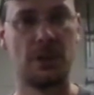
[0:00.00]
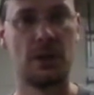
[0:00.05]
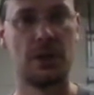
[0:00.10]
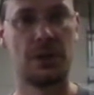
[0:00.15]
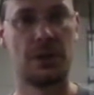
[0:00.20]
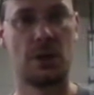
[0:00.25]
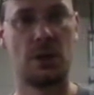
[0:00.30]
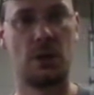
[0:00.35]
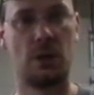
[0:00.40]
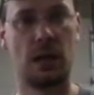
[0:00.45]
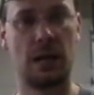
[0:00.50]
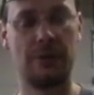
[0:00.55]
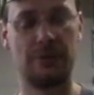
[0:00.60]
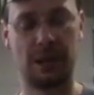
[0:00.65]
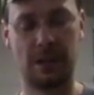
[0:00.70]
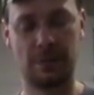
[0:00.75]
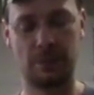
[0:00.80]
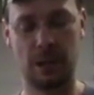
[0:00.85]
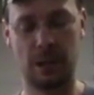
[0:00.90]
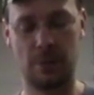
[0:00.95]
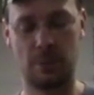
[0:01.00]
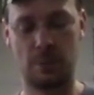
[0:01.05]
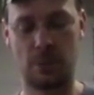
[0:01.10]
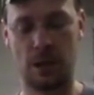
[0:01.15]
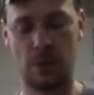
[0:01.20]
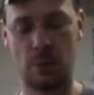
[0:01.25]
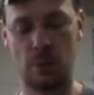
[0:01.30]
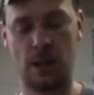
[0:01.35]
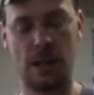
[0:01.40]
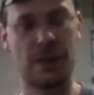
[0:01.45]
So
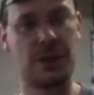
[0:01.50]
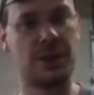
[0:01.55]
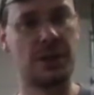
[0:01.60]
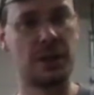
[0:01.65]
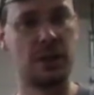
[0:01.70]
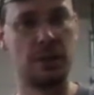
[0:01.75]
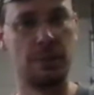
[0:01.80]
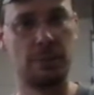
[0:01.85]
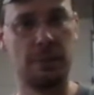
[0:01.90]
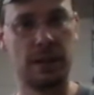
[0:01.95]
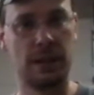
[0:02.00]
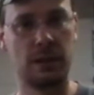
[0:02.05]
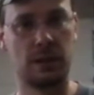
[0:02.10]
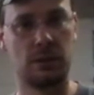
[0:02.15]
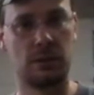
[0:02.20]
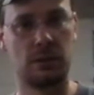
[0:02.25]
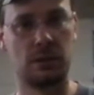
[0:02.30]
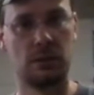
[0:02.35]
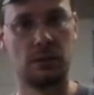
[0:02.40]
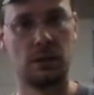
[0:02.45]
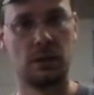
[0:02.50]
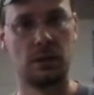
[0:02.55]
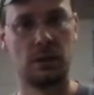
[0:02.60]
I went to the middle,